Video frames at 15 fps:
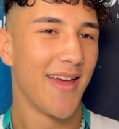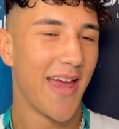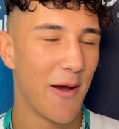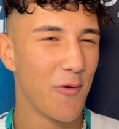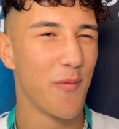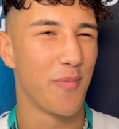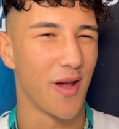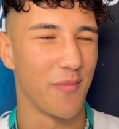It
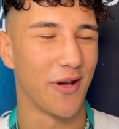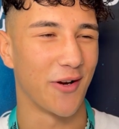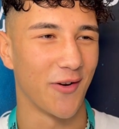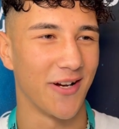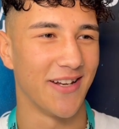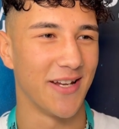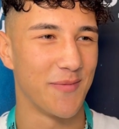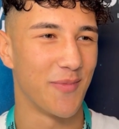would be a bit
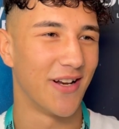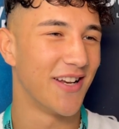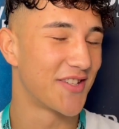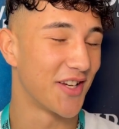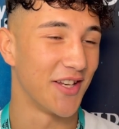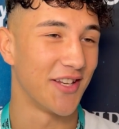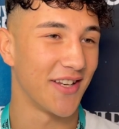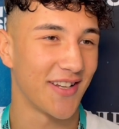greedy. But
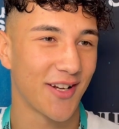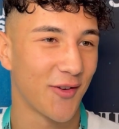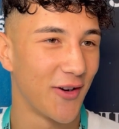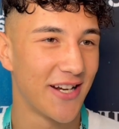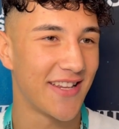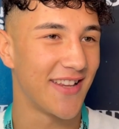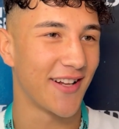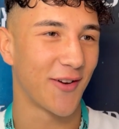listen,
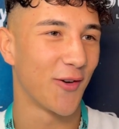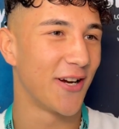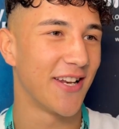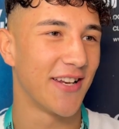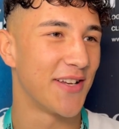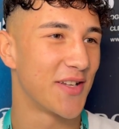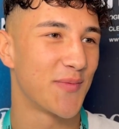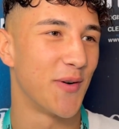greed
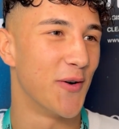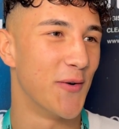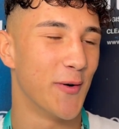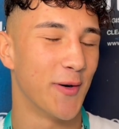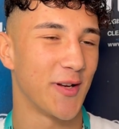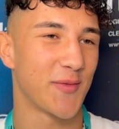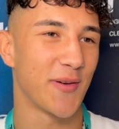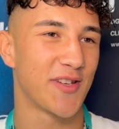in this sport,
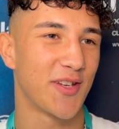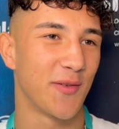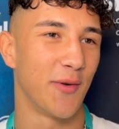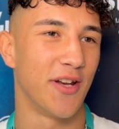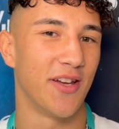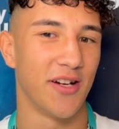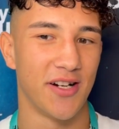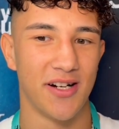especially
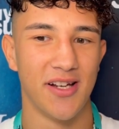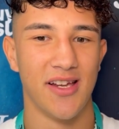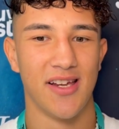when you're...